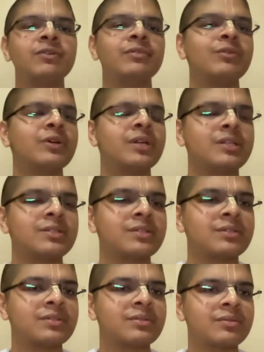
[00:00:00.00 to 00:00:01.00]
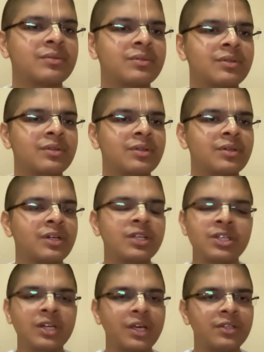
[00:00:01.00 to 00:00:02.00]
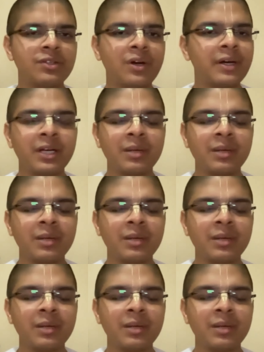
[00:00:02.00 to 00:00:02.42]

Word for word: devotees. Krishna is not